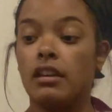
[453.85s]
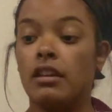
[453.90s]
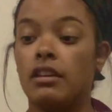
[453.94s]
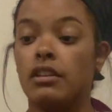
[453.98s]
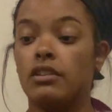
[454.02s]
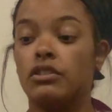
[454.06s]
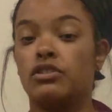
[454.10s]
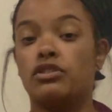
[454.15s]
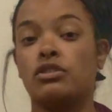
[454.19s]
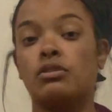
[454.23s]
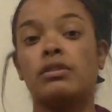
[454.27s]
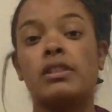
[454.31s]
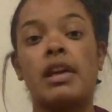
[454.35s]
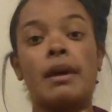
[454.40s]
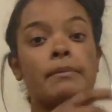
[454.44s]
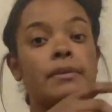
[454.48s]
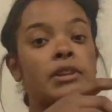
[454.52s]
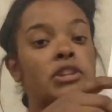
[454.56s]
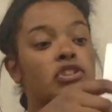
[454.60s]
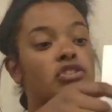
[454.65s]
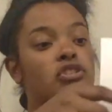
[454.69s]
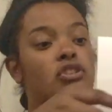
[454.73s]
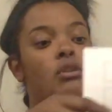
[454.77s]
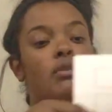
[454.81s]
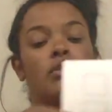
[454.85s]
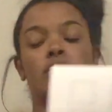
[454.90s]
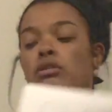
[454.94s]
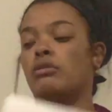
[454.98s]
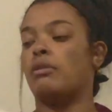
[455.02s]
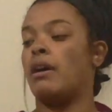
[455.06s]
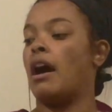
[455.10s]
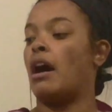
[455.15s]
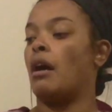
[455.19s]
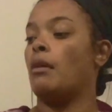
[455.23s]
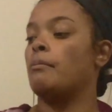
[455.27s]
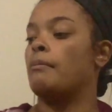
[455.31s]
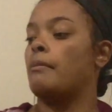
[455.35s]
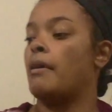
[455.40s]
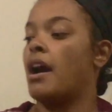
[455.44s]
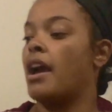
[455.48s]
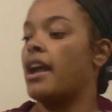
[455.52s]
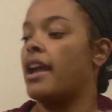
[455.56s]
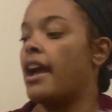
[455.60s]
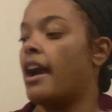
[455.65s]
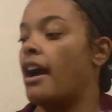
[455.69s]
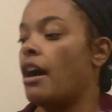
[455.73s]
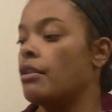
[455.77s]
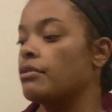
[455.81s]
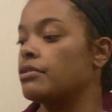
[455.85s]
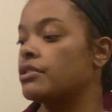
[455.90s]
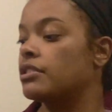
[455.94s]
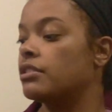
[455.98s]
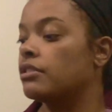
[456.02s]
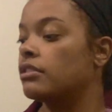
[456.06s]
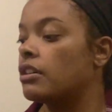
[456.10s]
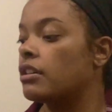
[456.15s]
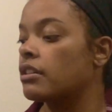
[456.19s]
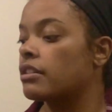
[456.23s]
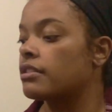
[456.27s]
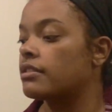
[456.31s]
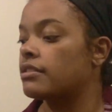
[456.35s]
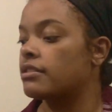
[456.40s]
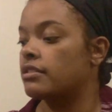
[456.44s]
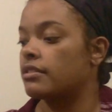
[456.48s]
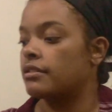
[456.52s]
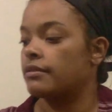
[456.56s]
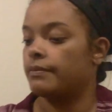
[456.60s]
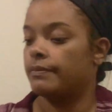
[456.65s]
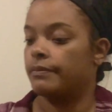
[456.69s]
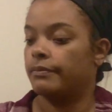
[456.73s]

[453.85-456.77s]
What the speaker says: So let me show you how my house looks.